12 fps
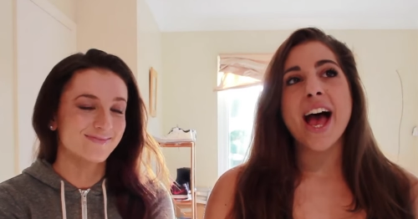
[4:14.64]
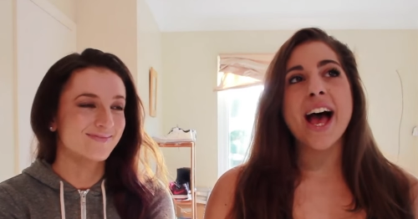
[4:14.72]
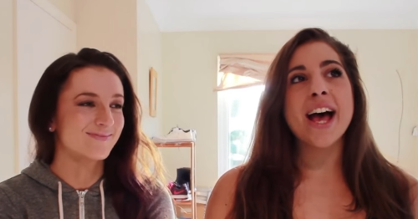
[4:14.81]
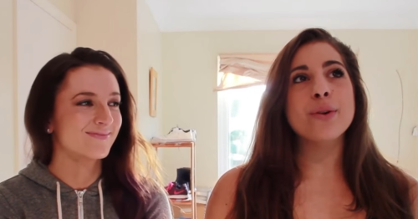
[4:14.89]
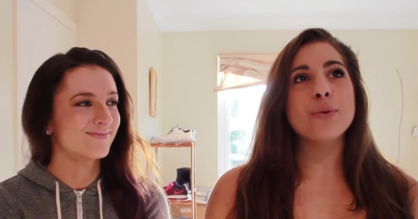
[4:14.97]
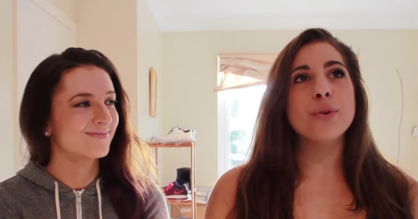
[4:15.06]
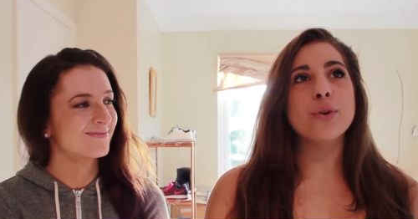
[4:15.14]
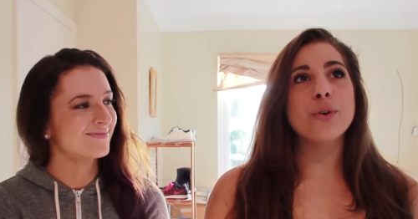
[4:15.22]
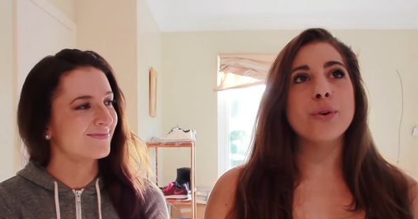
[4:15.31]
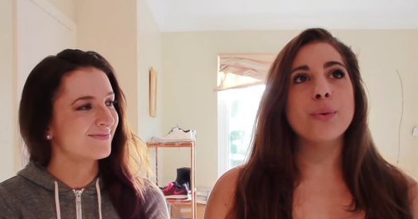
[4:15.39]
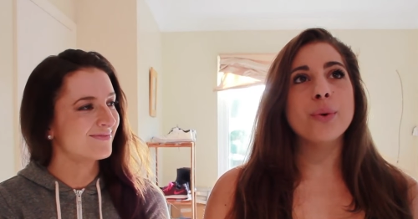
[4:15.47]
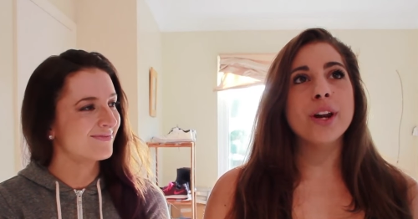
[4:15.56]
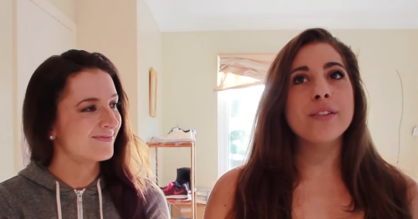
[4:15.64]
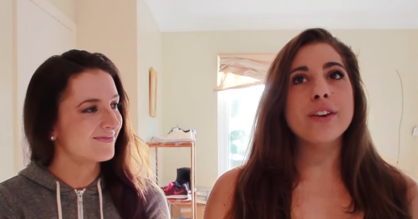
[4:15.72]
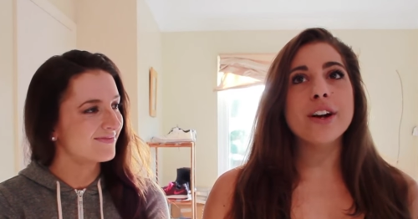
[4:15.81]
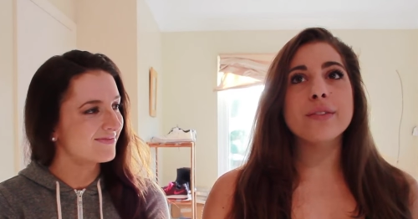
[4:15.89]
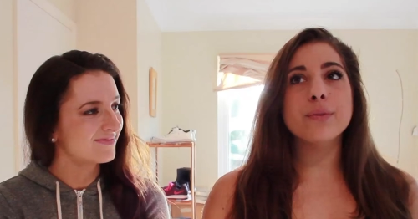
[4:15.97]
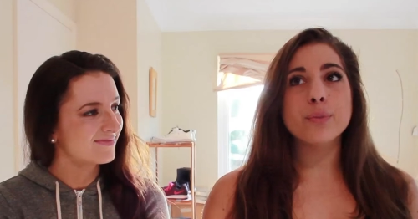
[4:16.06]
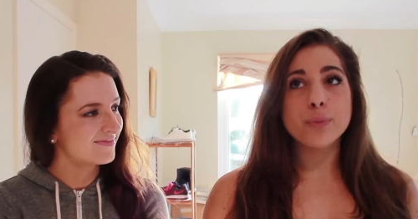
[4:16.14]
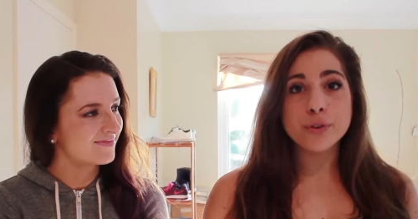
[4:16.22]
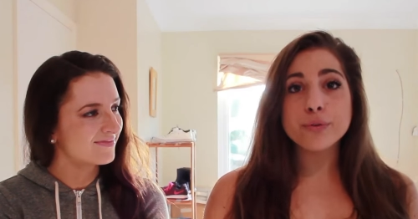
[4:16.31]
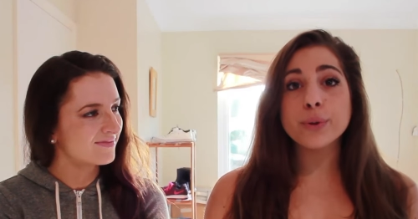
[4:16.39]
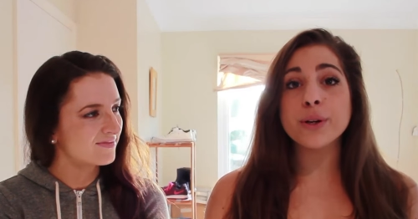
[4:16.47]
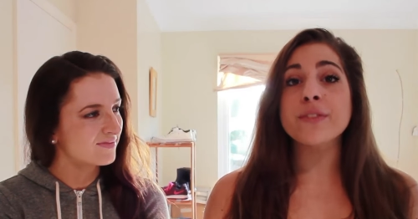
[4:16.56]
Speaker 1: And
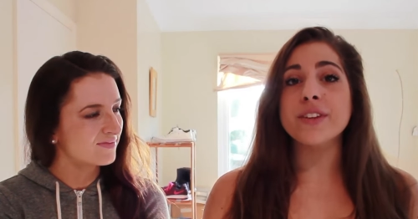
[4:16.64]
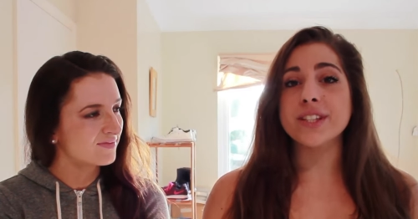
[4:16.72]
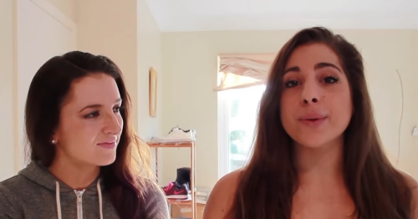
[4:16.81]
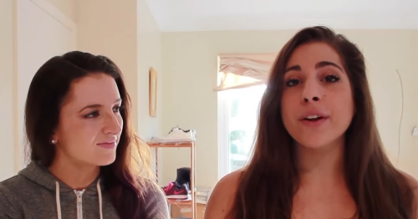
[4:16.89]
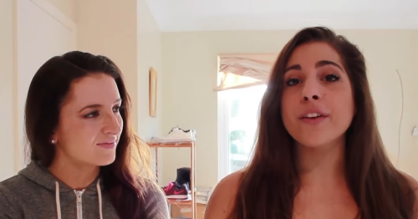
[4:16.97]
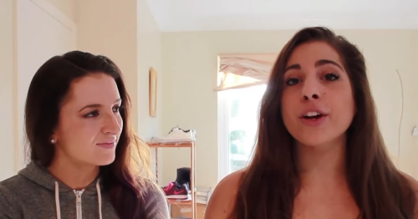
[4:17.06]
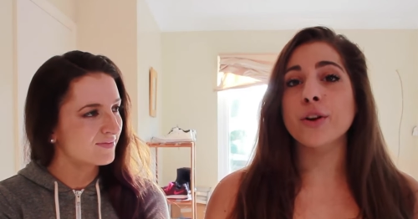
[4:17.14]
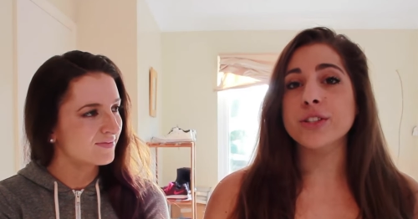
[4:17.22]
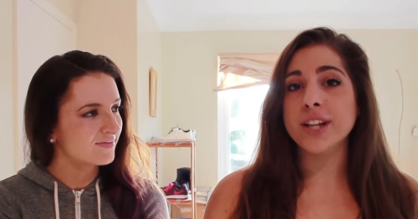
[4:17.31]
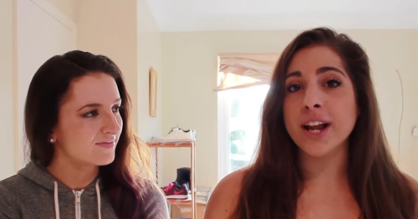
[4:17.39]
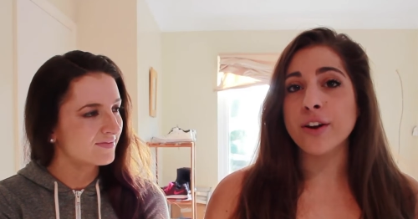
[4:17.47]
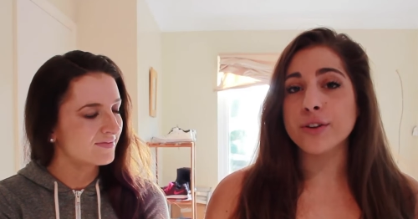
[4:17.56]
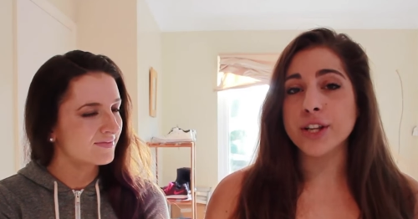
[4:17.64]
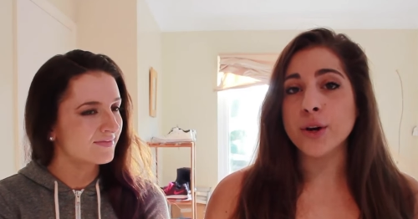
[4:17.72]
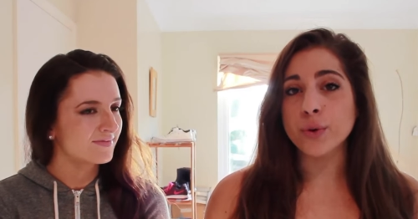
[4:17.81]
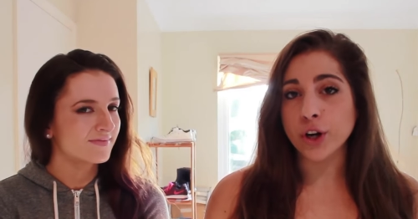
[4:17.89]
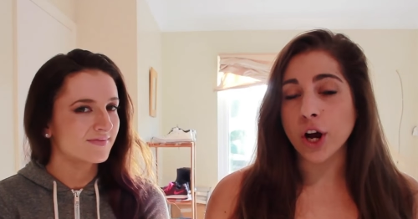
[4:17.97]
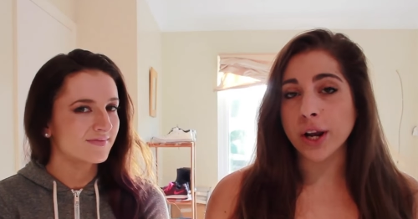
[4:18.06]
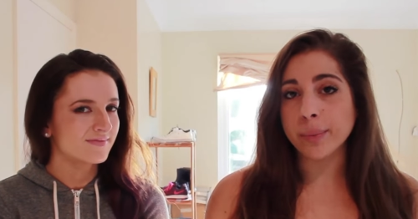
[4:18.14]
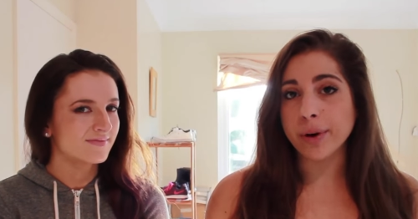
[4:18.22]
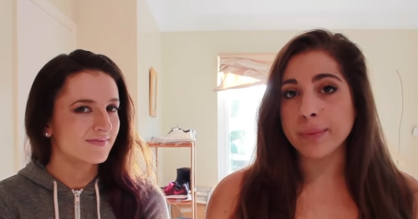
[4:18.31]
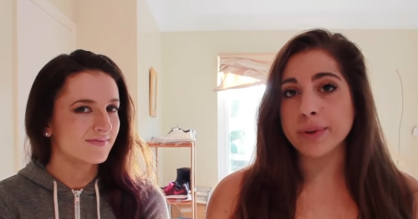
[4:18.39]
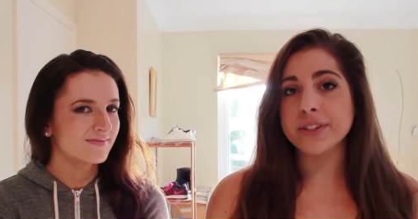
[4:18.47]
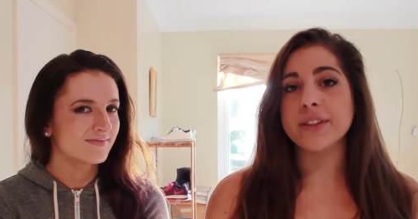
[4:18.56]
previously whenever I go to Nando's, I order garlic
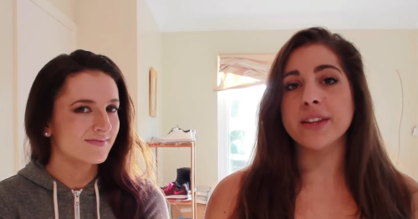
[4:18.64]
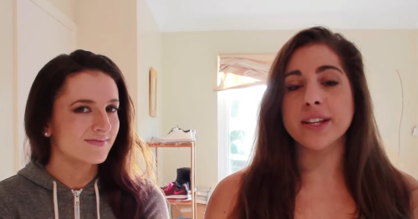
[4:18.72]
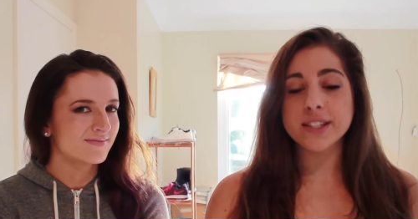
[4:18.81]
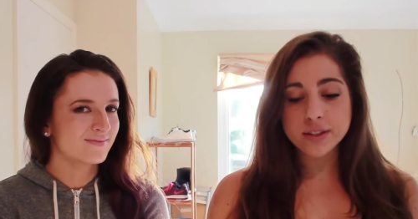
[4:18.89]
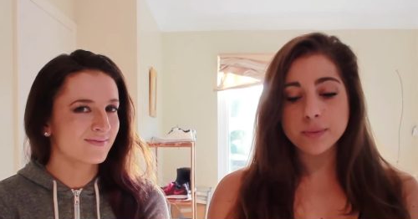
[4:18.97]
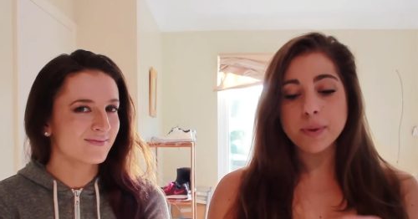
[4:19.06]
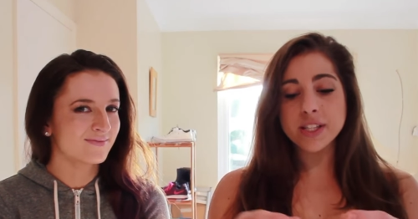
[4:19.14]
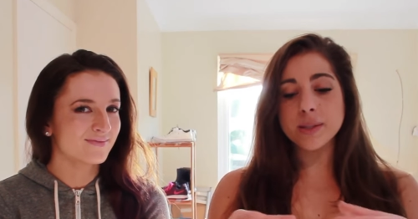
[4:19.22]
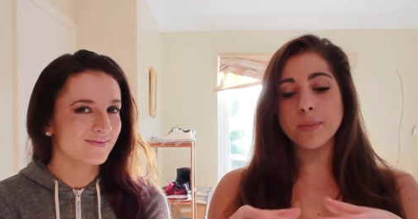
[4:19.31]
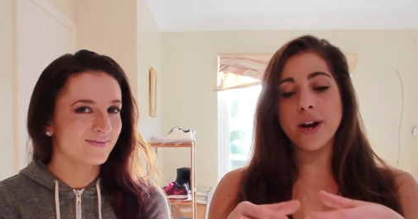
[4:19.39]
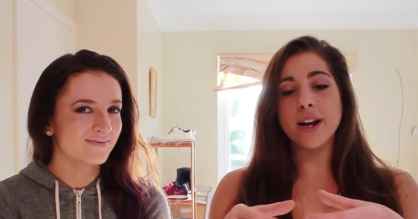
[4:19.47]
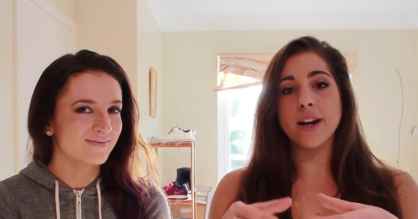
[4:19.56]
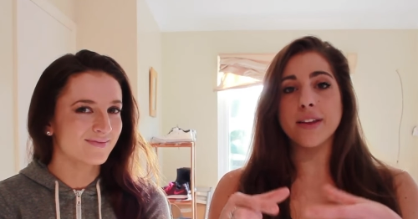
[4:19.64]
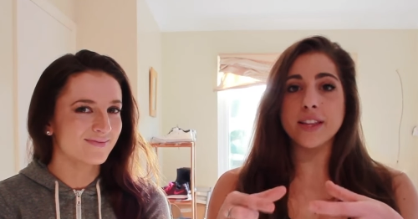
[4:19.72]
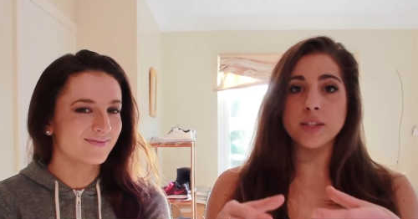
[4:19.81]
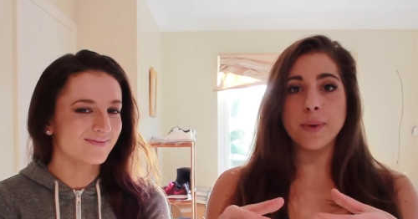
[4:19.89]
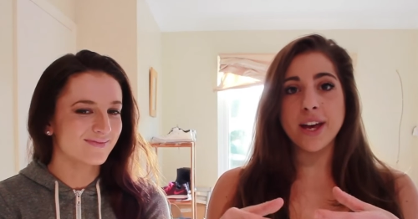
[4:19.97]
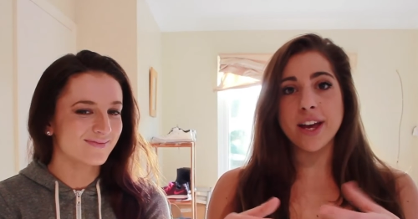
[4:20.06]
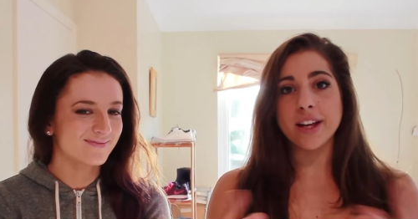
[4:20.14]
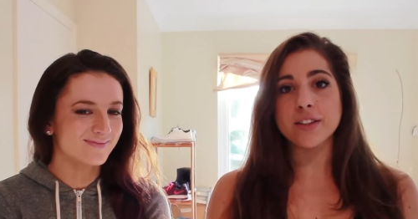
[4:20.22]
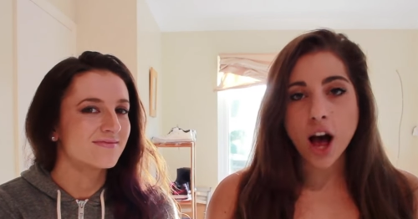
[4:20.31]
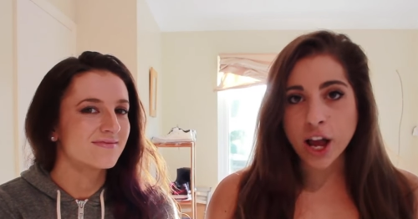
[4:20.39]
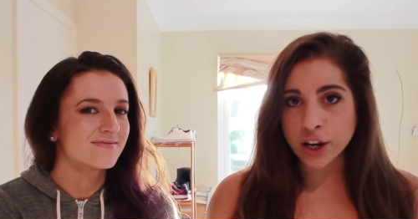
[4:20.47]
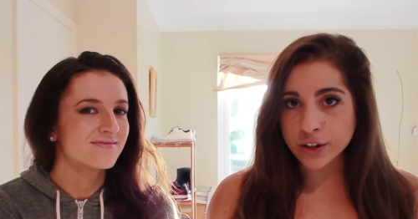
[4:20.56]
bread because I think it's a piece of bread like this
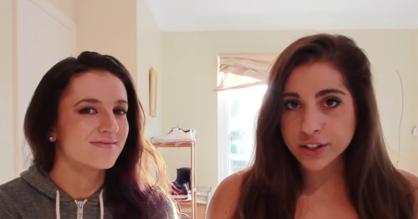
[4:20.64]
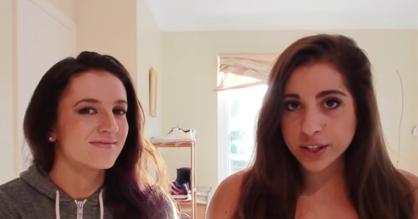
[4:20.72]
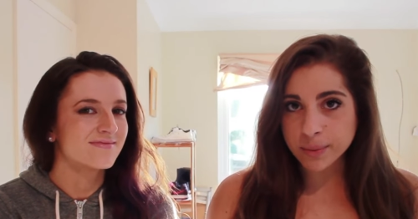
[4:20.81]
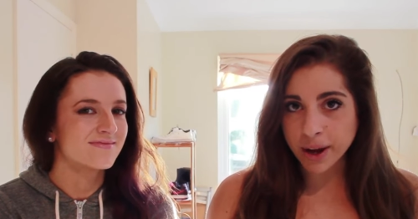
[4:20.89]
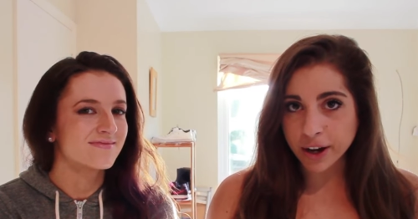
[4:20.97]
big. I looked at the